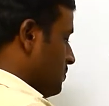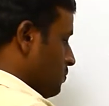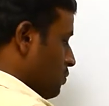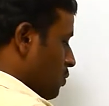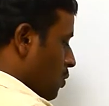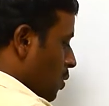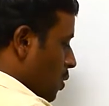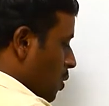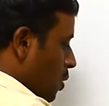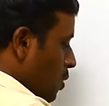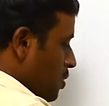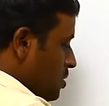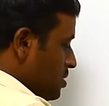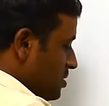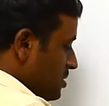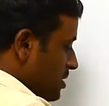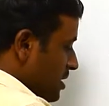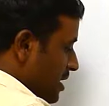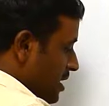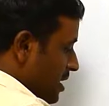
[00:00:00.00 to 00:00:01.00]

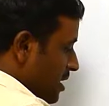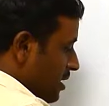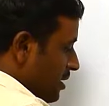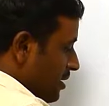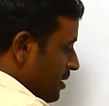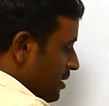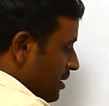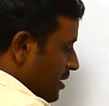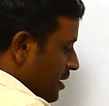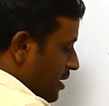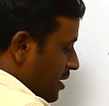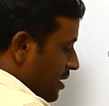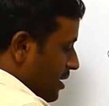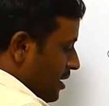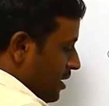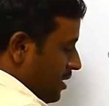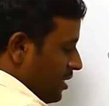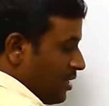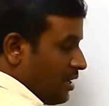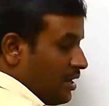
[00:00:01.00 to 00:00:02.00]
wholesale
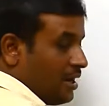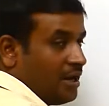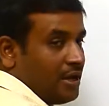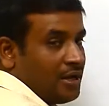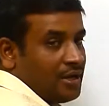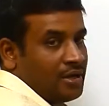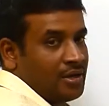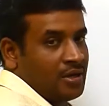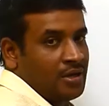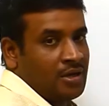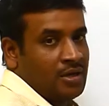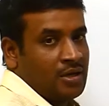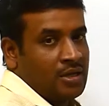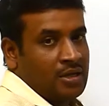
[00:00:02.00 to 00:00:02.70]
trader.